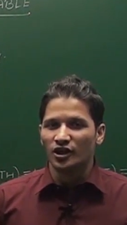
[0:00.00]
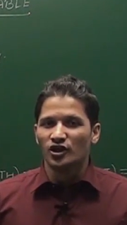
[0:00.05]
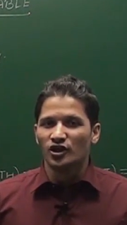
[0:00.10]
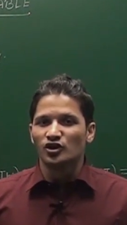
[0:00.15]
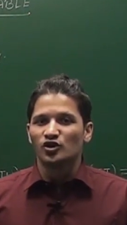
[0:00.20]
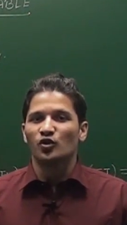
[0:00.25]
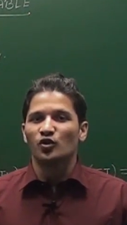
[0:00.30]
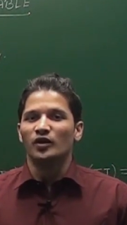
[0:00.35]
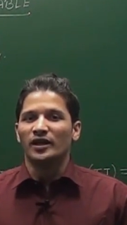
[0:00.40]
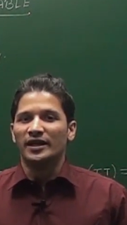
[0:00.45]

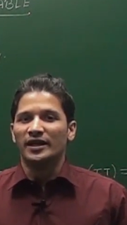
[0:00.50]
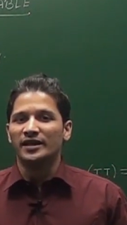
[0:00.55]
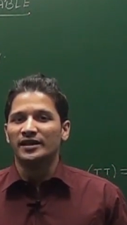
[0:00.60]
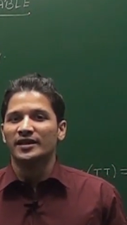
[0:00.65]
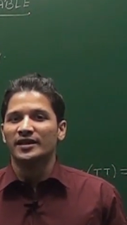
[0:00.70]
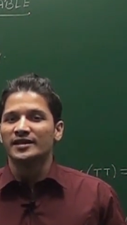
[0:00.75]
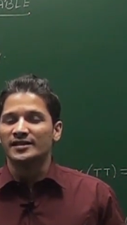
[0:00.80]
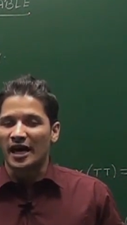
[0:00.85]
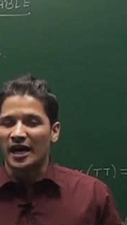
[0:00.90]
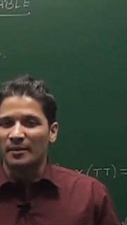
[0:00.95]
So in
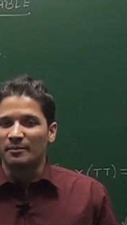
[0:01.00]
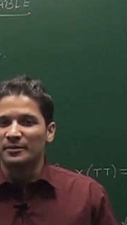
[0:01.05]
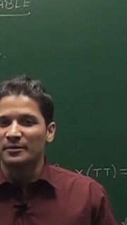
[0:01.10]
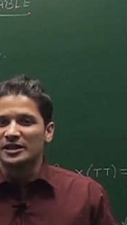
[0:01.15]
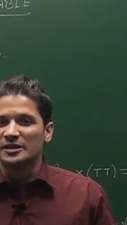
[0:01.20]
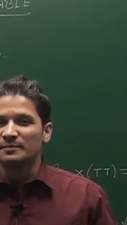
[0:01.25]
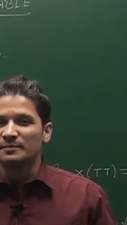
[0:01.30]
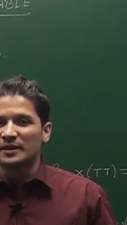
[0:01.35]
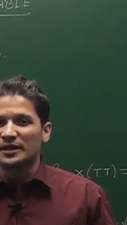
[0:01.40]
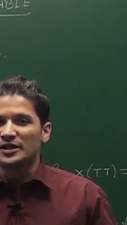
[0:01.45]
the sample
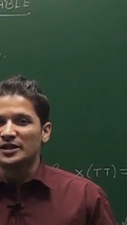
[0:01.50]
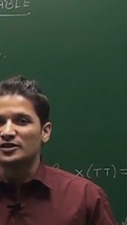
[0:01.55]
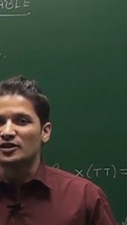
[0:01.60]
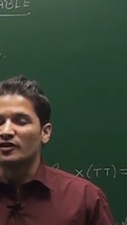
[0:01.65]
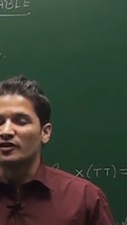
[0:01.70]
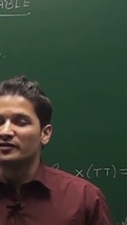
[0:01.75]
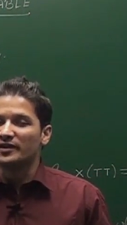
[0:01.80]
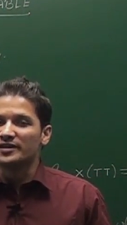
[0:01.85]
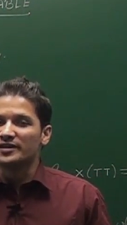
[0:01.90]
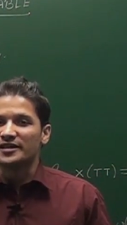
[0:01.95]
space
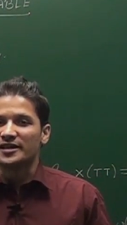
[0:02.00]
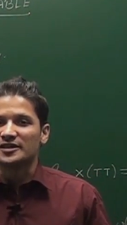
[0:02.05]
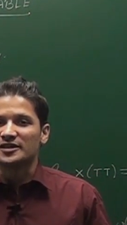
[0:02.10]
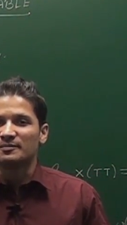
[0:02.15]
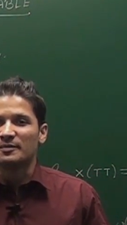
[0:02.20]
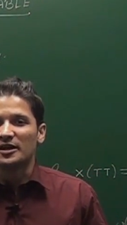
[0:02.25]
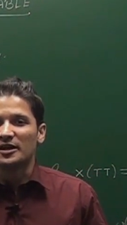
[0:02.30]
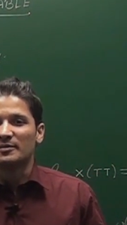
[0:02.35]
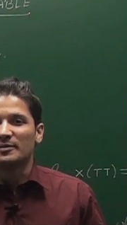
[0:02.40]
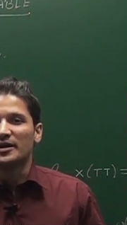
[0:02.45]
of this
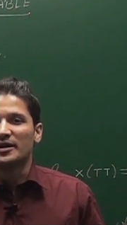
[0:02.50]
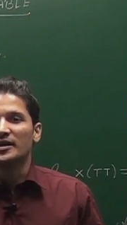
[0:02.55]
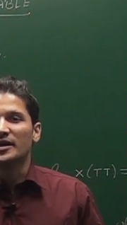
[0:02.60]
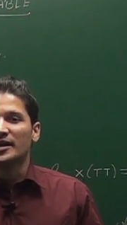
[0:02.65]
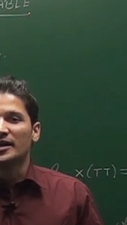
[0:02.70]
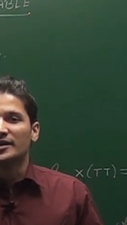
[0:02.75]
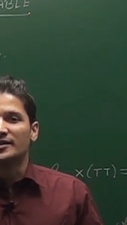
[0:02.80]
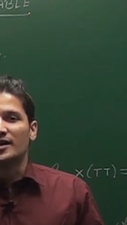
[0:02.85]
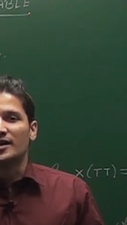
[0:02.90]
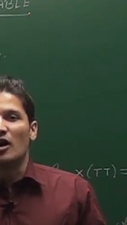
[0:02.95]
experiment,
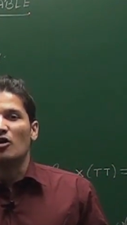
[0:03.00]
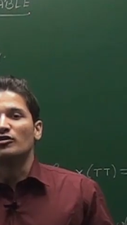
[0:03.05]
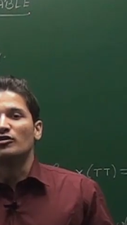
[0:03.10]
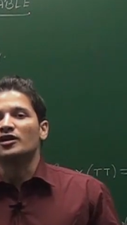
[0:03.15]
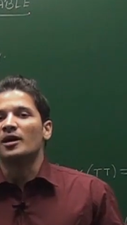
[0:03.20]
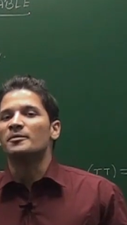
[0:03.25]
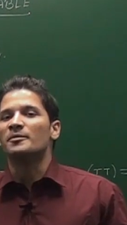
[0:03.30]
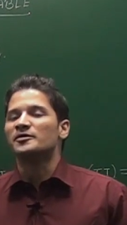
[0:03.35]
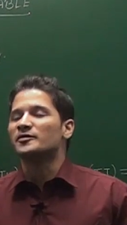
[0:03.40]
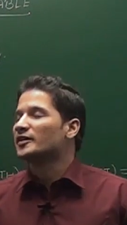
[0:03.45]
the
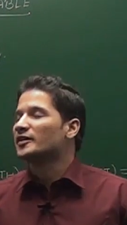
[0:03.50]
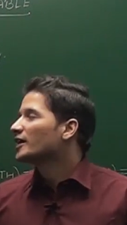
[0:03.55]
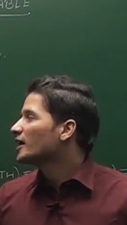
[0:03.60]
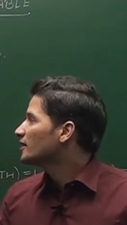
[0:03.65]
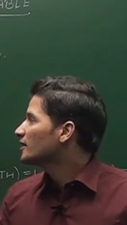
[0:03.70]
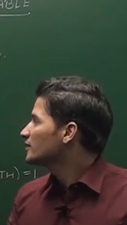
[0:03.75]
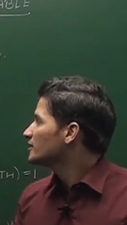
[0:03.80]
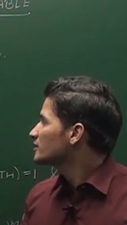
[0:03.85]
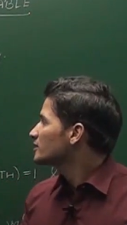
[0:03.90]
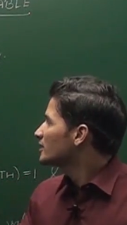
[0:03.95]
outcomes we
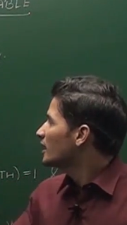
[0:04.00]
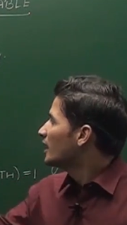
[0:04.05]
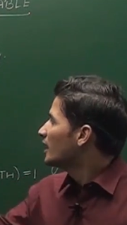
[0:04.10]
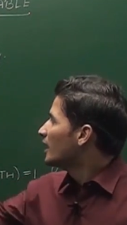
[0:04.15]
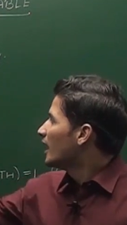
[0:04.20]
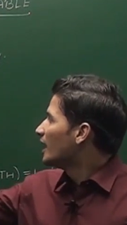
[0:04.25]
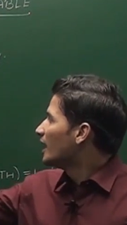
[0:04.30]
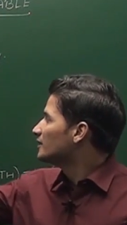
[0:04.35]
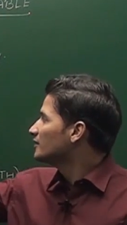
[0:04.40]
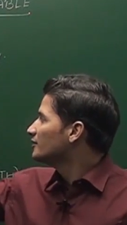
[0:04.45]
get is
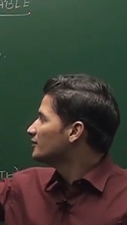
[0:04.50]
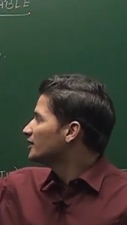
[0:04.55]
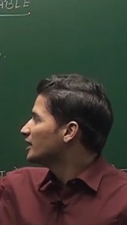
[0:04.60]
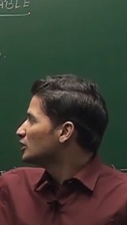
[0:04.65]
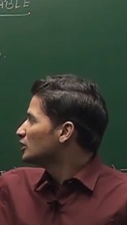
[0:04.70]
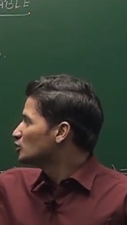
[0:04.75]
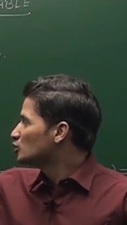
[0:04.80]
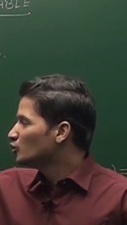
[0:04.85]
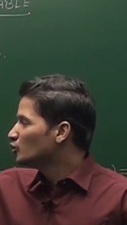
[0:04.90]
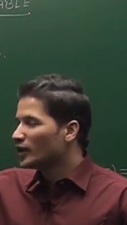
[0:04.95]
either we
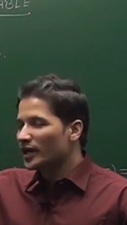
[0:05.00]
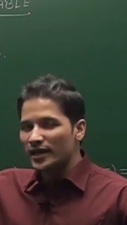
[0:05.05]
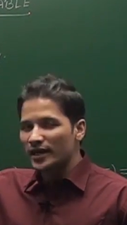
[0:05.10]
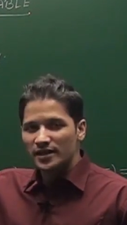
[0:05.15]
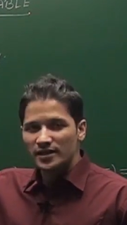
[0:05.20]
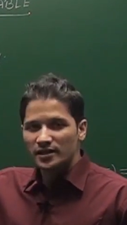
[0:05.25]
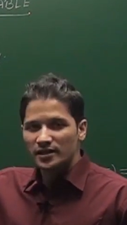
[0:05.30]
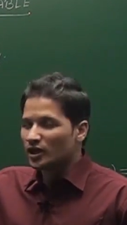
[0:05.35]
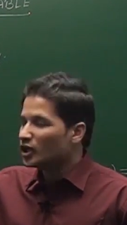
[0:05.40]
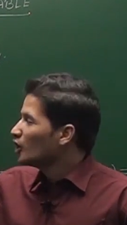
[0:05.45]
get two
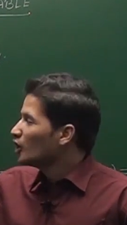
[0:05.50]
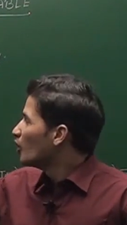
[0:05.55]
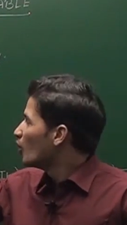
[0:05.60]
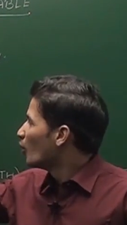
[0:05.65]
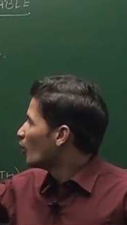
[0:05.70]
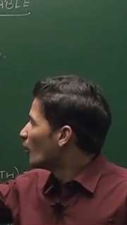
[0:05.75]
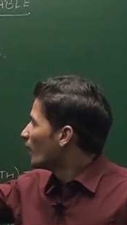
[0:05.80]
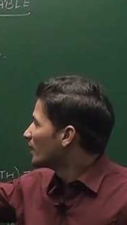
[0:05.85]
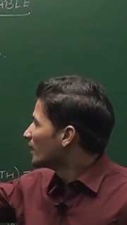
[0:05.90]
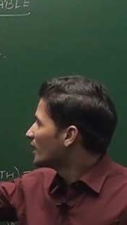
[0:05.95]
heads,
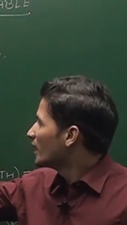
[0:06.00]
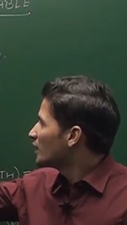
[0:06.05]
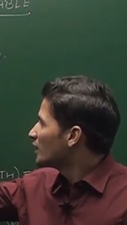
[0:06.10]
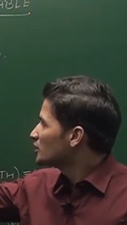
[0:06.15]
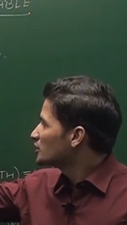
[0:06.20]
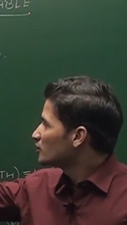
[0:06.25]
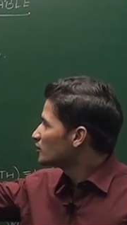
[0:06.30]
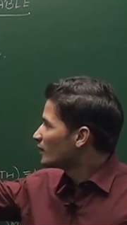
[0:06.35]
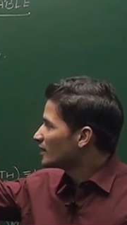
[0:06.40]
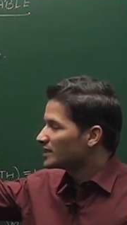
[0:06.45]
one
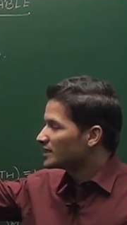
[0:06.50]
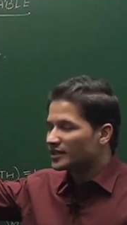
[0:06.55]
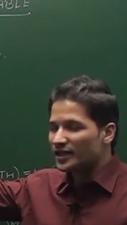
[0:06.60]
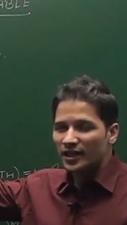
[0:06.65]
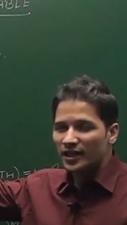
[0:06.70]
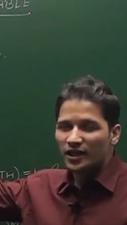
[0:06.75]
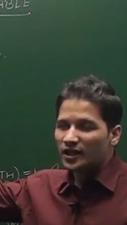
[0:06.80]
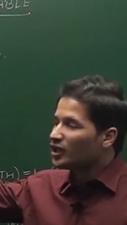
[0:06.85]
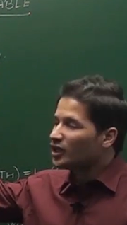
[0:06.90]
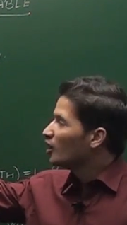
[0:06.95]
head, one
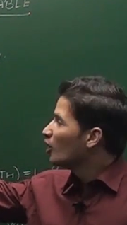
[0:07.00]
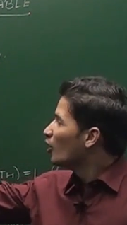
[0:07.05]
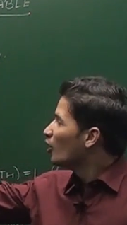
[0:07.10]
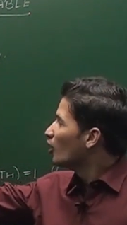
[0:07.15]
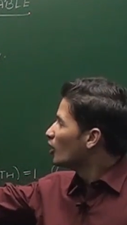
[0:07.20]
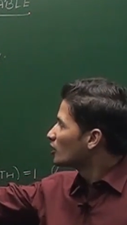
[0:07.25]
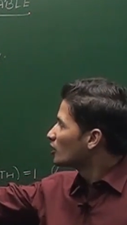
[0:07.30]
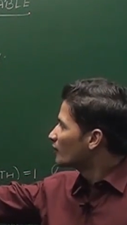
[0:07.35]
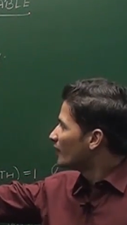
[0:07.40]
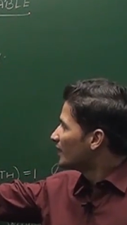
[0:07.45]
tail,
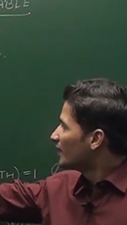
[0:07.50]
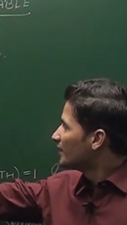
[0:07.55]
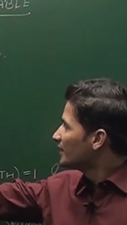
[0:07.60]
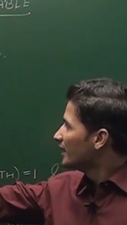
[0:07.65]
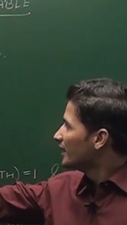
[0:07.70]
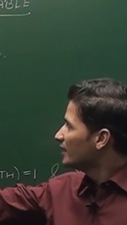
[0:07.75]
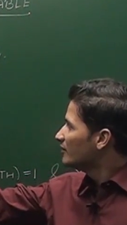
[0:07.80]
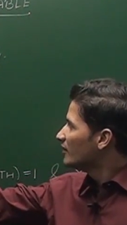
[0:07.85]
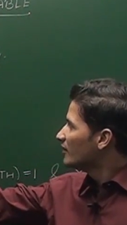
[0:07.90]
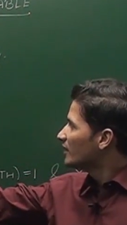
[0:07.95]
or one
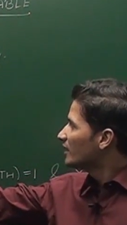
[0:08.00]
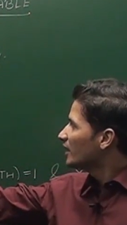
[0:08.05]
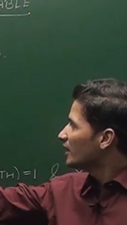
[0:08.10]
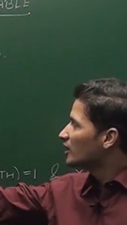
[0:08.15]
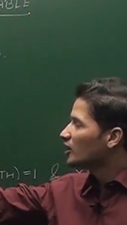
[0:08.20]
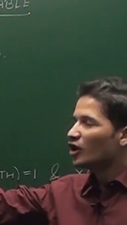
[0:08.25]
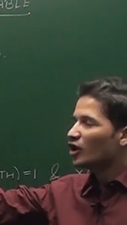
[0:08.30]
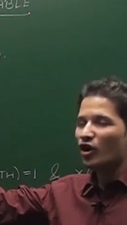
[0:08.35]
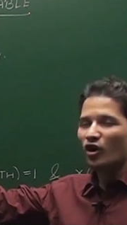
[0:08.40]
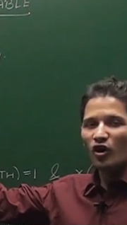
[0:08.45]
tail, one
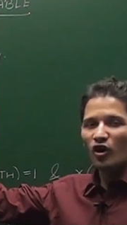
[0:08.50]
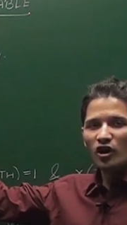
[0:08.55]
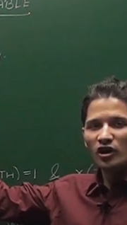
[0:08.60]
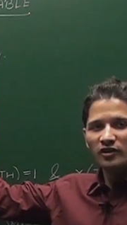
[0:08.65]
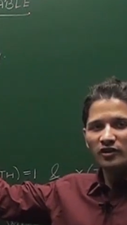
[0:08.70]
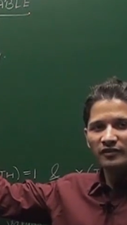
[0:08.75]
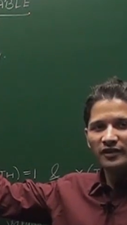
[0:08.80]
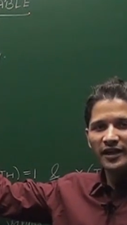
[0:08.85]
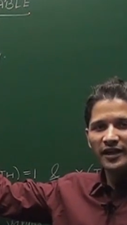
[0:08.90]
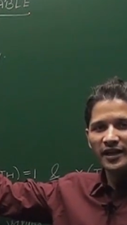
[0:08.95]
head,
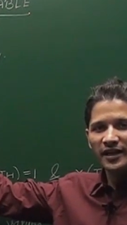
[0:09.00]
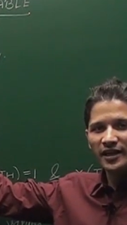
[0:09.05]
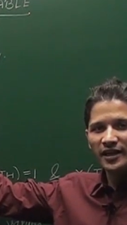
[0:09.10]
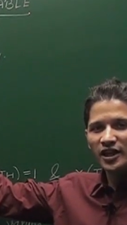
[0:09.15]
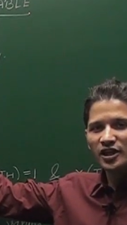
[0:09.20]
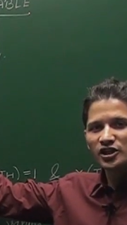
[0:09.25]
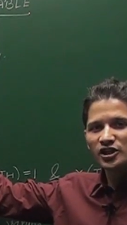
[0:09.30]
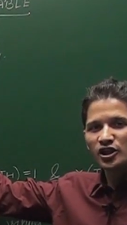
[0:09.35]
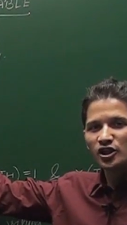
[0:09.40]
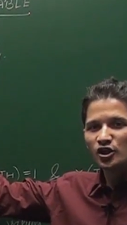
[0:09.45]
or we can
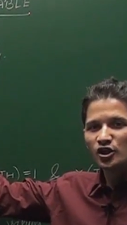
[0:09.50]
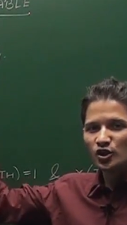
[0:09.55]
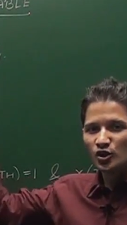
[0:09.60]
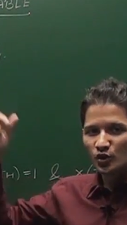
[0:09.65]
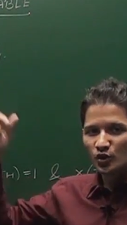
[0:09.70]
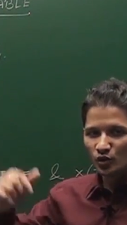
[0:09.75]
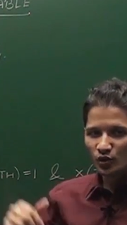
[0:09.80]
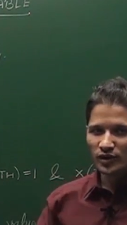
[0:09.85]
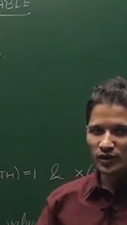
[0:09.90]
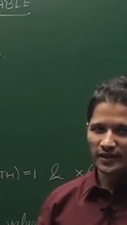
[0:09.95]
get
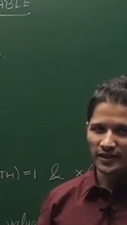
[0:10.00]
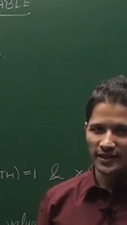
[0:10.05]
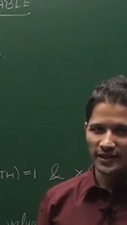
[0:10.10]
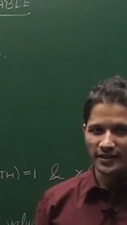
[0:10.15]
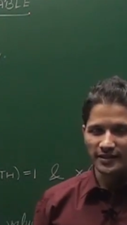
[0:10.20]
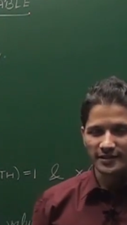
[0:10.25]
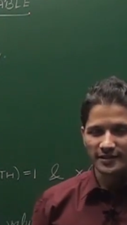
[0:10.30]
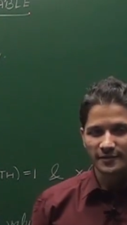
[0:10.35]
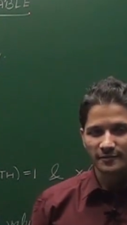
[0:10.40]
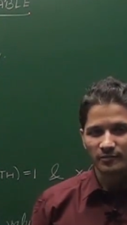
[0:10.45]
two
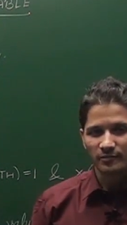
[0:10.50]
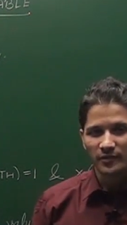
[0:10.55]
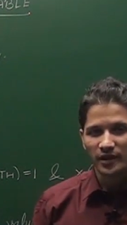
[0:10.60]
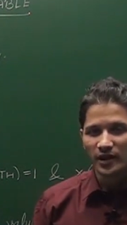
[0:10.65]
tails.